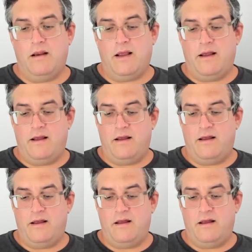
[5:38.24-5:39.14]

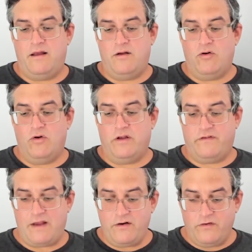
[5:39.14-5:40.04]

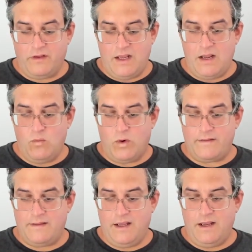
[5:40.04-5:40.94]
essentially,
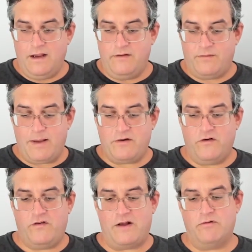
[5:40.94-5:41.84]
what the Inspector
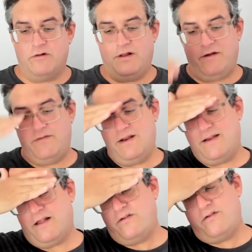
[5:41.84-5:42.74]
General of the
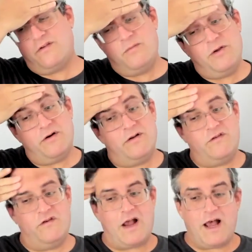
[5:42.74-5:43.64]
Intelligence Community's
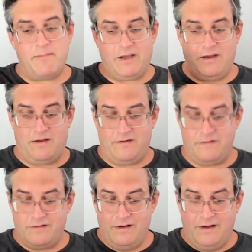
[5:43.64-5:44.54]
job
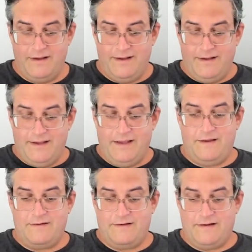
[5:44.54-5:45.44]
is
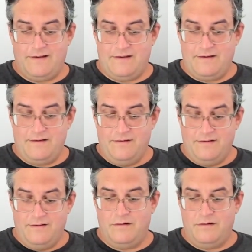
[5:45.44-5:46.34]
to
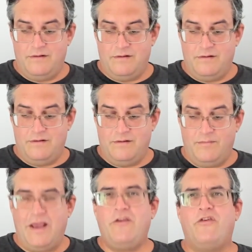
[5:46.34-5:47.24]

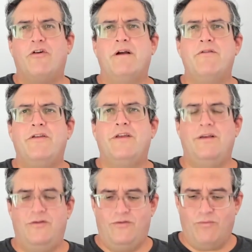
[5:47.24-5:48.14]
make sure
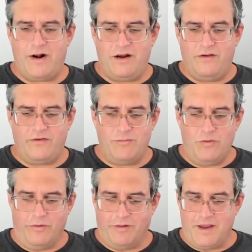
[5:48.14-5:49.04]
everything's running
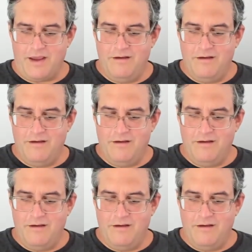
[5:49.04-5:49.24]
smoothly.